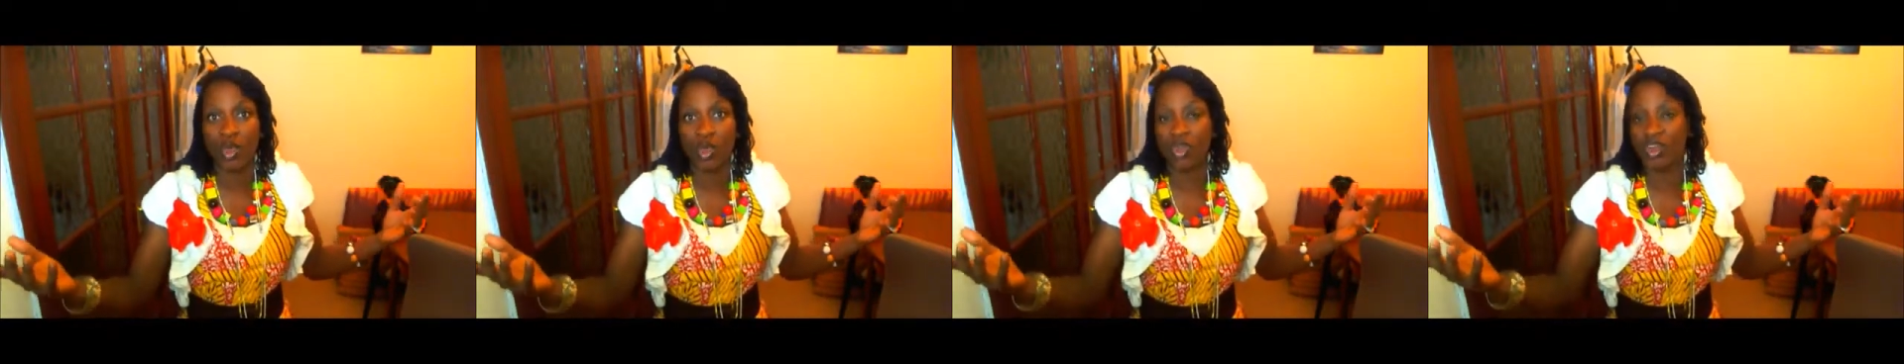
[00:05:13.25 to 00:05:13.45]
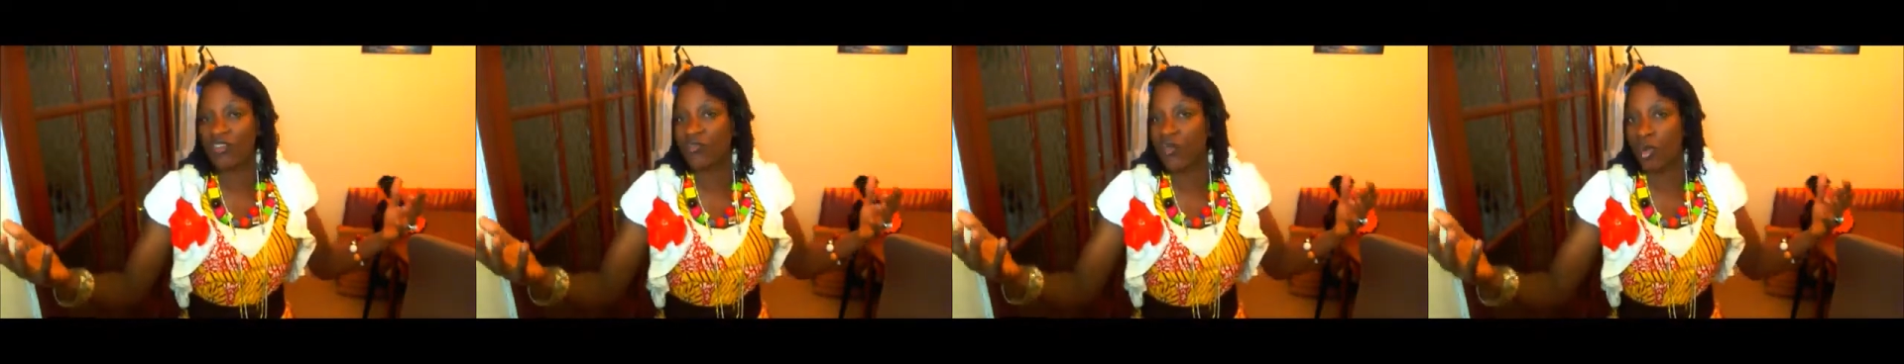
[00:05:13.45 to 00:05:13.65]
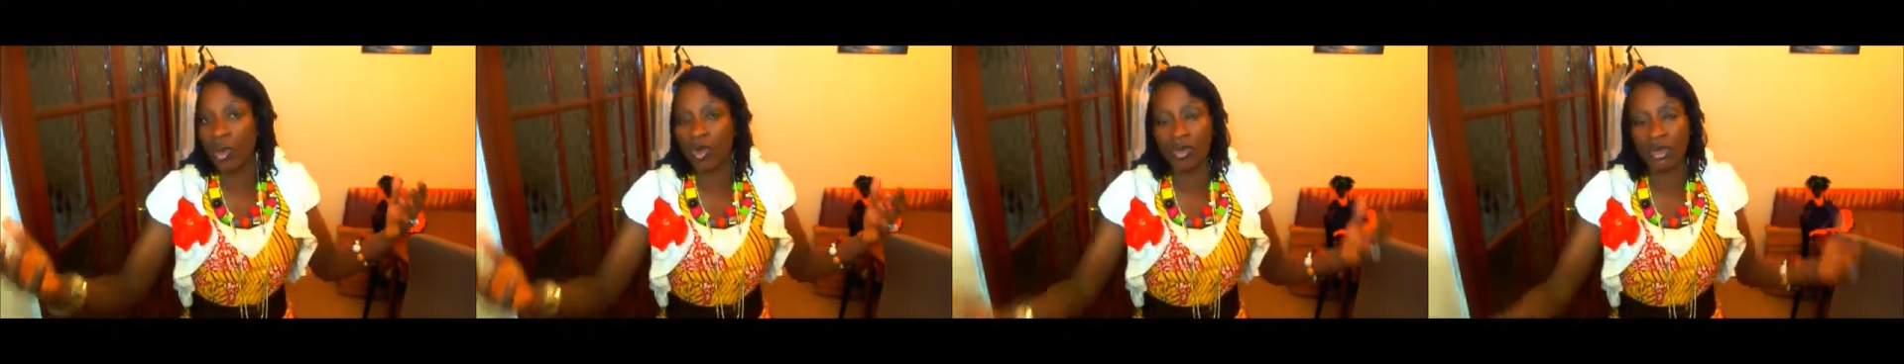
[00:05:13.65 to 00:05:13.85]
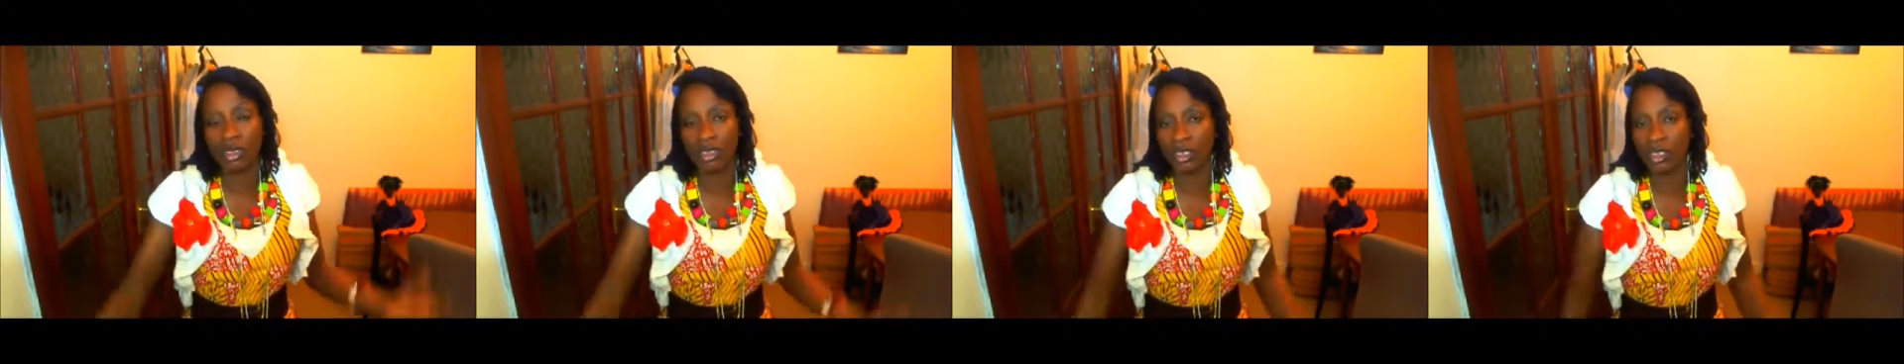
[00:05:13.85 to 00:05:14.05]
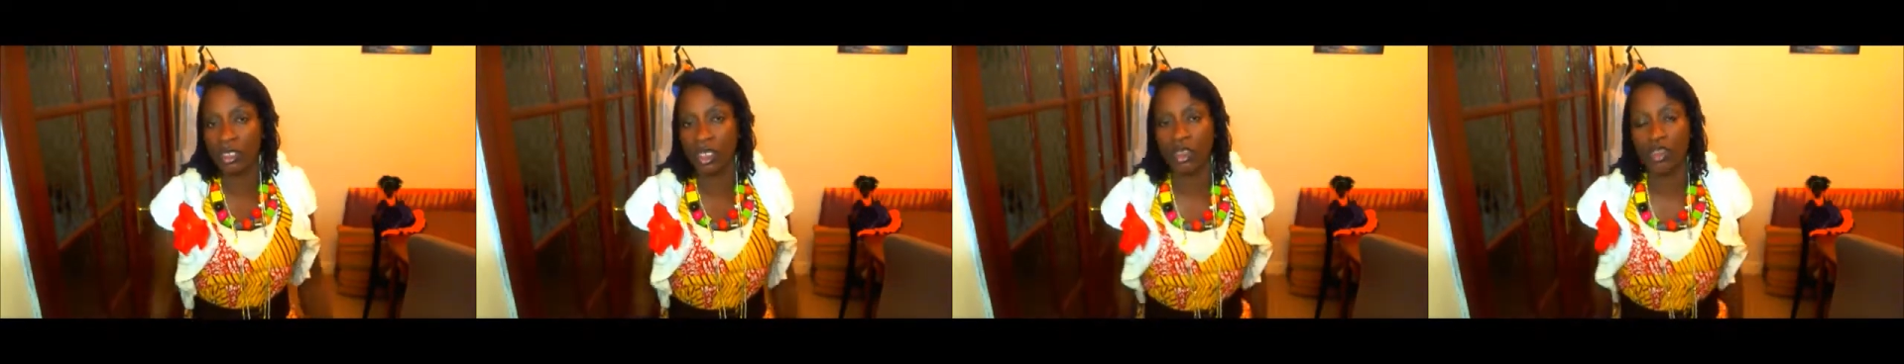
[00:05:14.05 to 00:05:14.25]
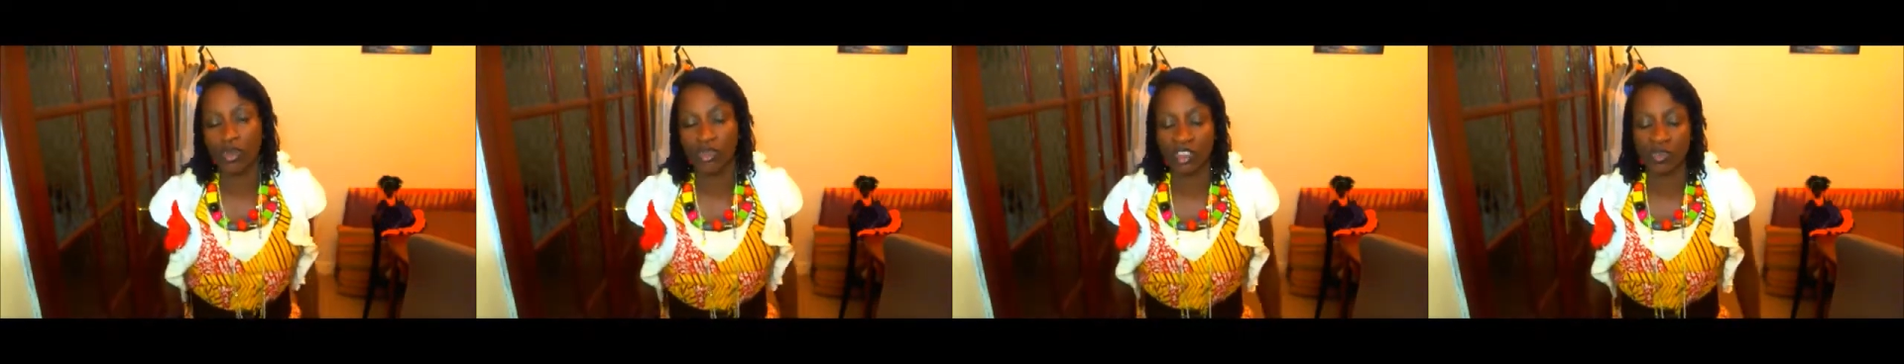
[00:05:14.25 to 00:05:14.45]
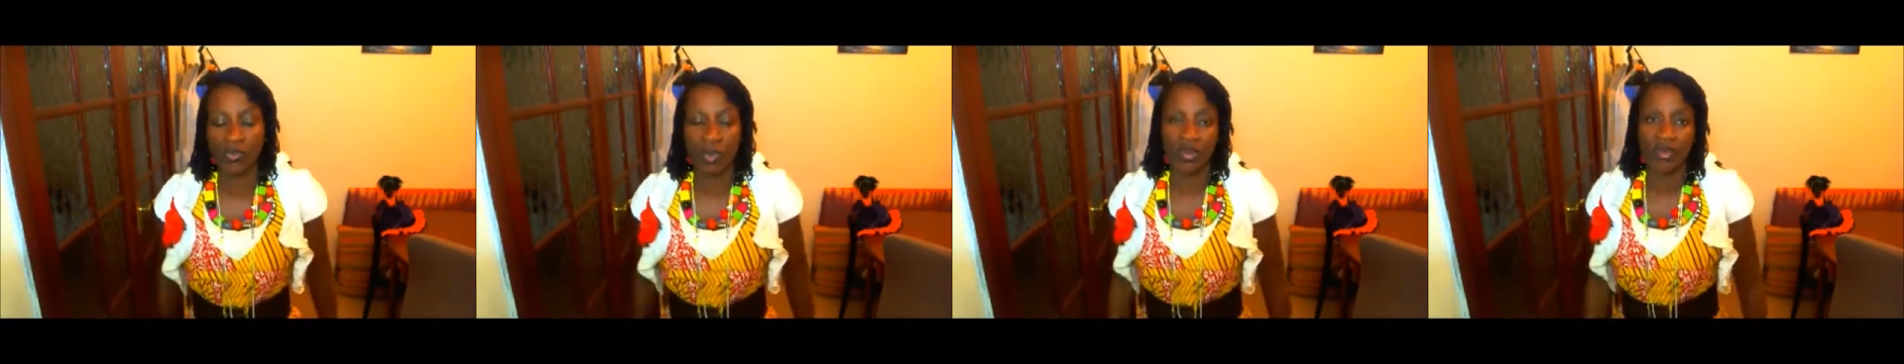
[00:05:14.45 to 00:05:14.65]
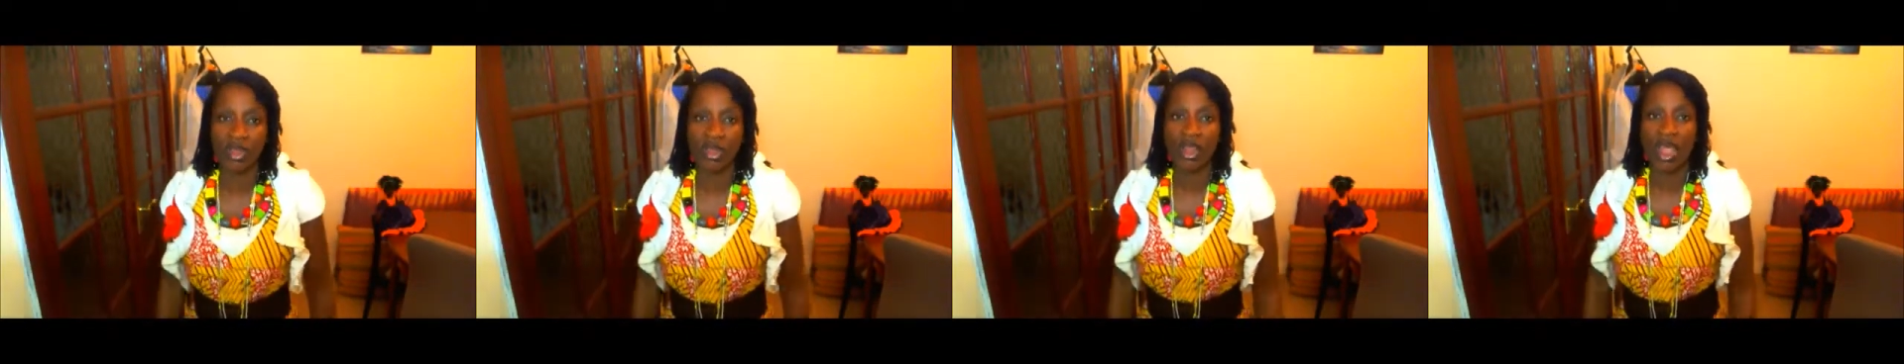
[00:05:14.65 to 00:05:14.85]
could have broken your
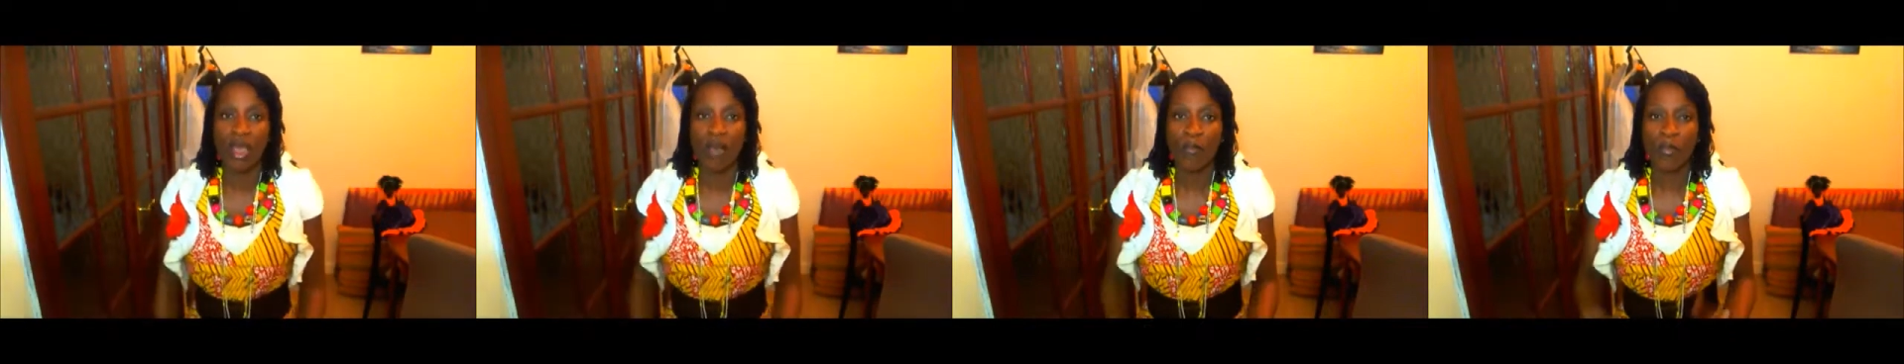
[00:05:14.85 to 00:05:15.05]
spirit.